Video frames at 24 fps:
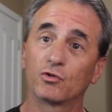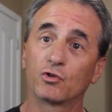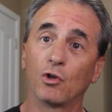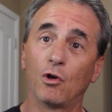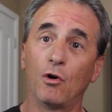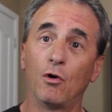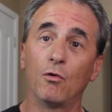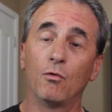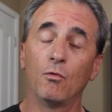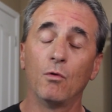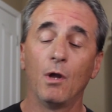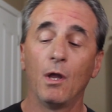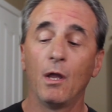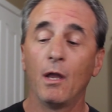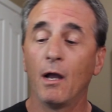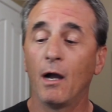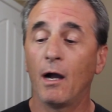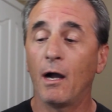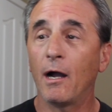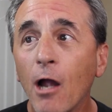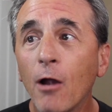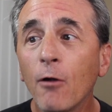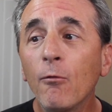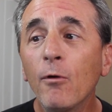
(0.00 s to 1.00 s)
So
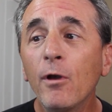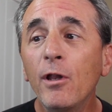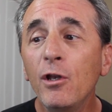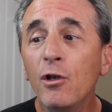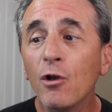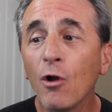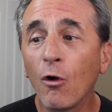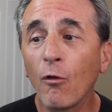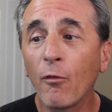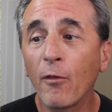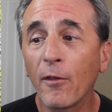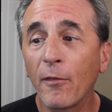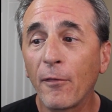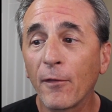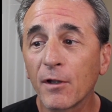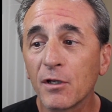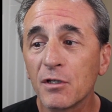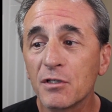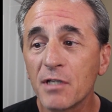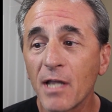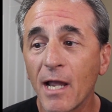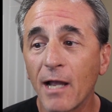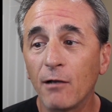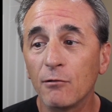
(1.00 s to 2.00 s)
now I already know that
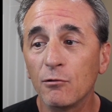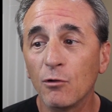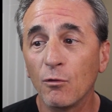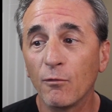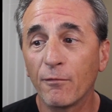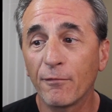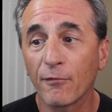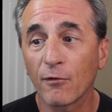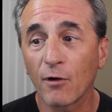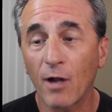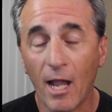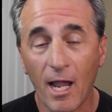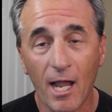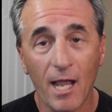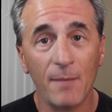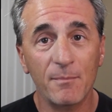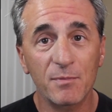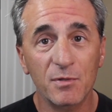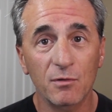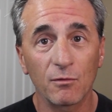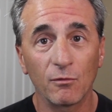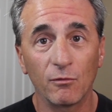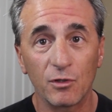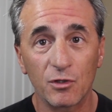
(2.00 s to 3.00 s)
the Cataldo for
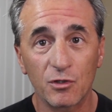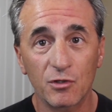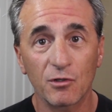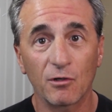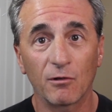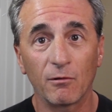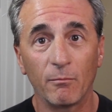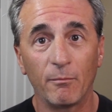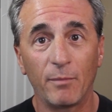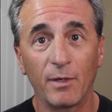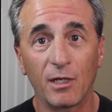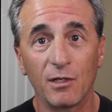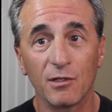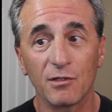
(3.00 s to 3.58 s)
absolutely certain,